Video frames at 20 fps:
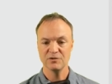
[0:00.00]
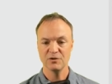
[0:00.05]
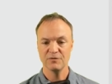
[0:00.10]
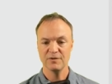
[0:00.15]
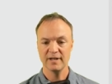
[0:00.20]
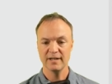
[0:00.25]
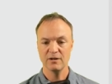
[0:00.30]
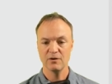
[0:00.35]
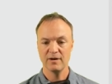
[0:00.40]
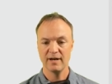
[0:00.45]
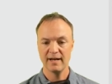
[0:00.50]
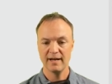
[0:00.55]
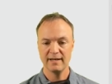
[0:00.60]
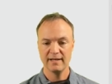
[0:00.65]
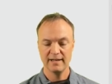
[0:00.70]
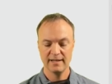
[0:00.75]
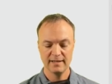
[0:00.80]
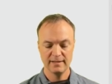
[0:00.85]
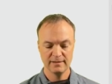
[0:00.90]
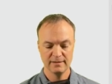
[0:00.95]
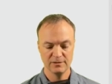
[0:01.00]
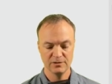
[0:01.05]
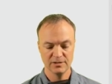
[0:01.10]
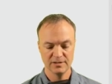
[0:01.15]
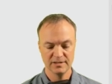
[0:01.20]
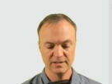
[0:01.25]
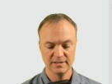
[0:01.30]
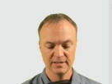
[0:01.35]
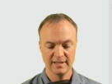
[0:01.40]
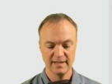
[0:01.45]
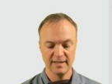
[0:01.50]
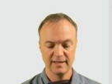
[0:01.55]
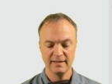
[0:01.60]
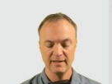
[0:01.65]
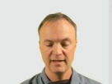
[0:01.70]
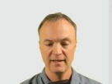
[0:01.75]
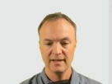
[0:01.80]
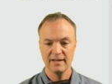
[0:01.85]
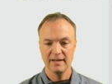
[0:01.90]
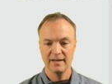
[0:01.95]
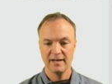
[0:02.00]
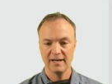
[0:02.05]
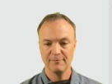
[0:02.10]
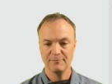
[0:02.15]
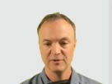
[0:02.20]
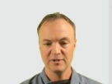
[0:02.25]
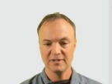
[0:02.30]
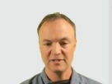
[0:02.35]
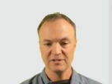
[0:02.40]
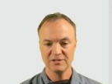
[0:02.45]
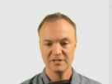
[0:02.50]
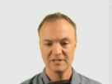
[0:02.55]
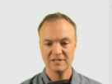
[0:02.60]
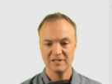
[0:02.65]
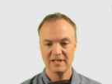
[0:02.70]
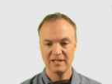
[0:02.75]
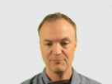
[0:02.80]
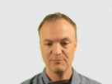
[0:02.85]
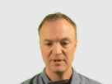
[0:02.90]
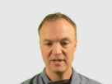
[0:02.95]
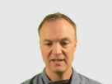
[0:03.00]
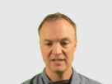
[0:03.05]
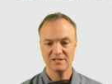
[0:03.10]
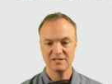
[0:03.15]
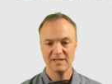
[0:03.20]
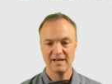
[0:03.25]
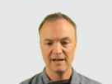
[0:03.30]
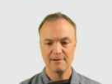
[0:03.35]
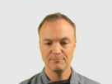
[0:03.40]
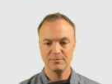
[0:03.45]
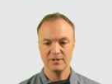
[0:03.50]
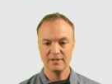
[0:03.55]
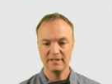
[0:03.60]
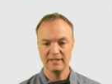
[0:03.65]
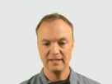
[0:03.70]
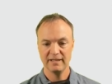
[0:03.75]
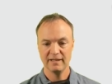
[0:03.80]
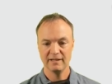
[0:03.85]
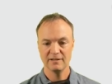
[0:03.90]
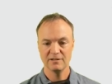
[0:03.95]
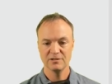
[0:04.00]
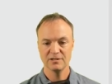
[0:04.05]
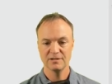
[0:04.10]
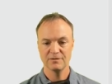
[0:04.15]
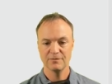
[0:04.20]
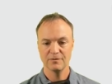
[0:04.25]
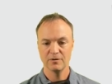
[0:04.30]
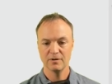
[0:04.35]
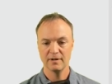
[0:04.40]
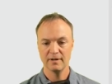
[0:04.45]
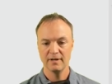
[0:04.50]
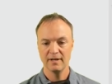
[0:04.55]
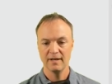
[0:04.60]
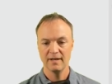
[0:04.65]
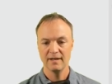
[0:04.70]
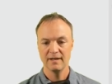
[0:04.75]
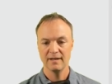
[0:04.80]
So if I go ahead and just, I'm going to just type example in here just for